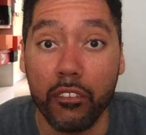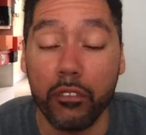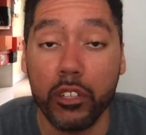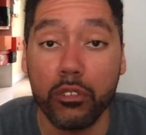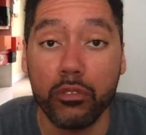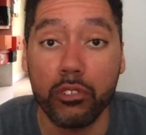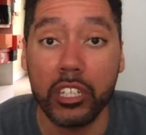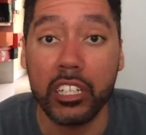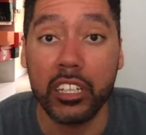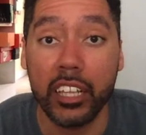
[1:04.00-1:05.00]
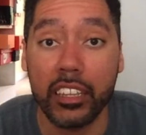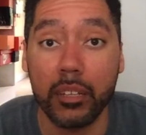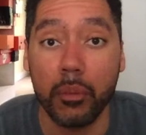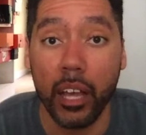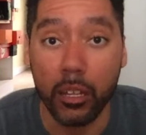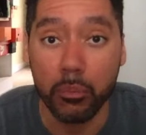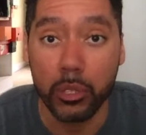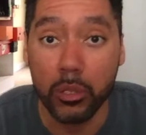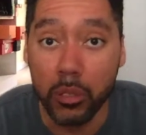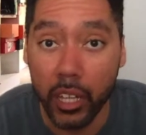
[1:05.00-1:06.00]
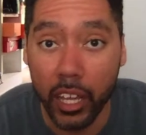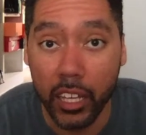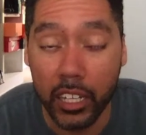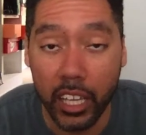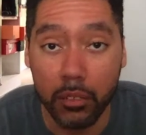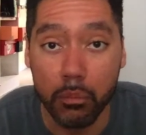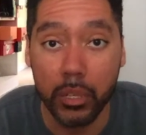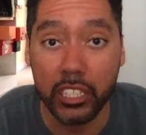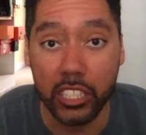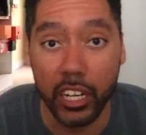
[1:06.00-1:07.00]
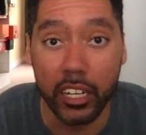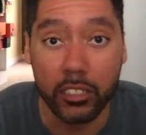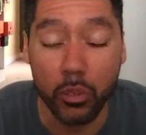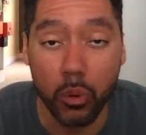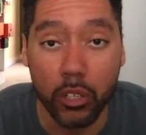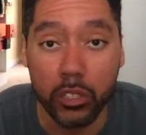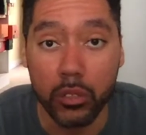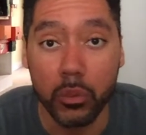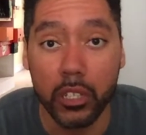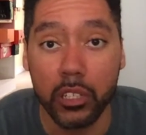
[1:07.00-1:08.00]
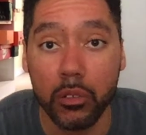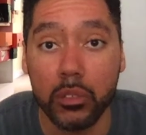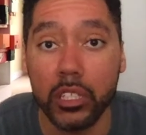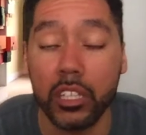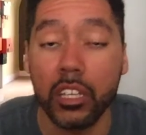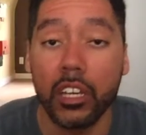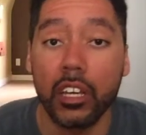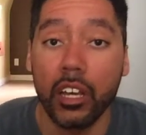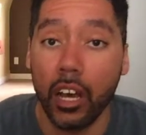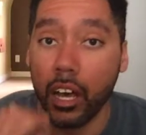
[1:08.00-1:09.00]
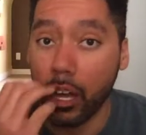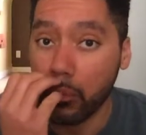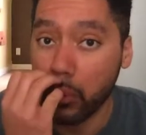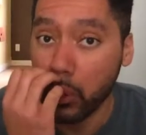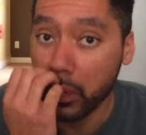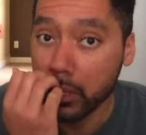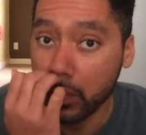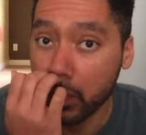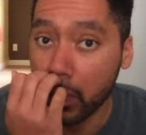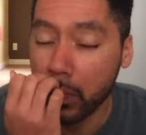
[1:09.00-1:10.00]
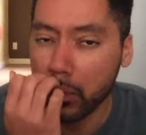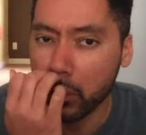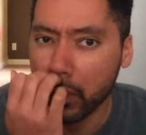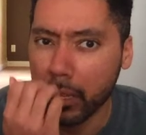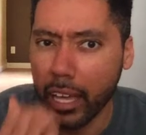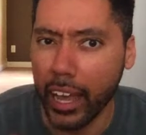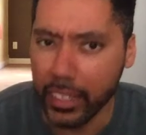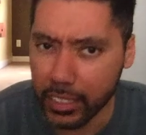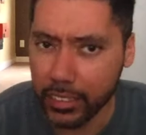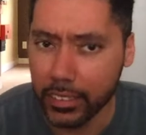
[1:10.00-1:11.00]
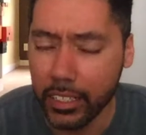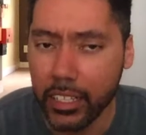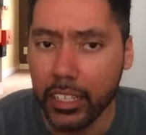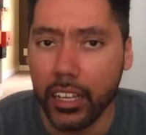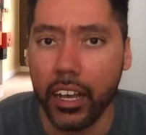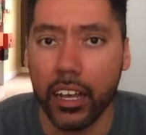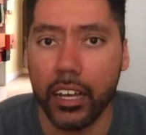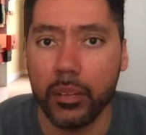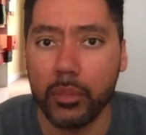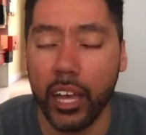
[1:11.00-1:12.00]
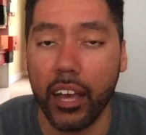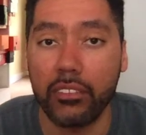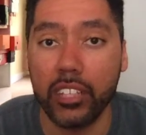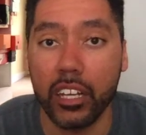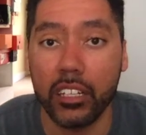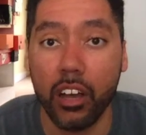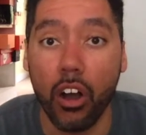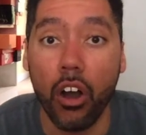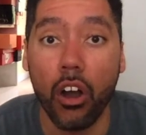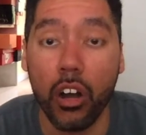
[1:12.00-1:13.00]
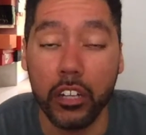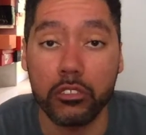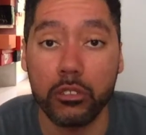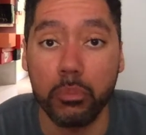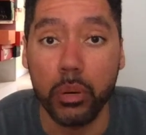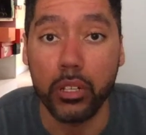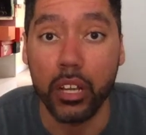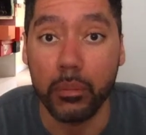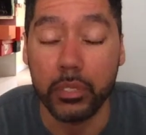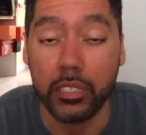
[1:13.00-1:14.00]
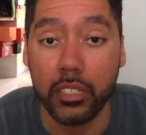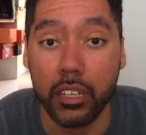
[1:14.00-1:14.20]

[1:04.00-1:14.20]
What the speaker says: feel free to let them help you. And again, big shout out to Walter, one of the only boys along with Alex that have done all 100 pull-ups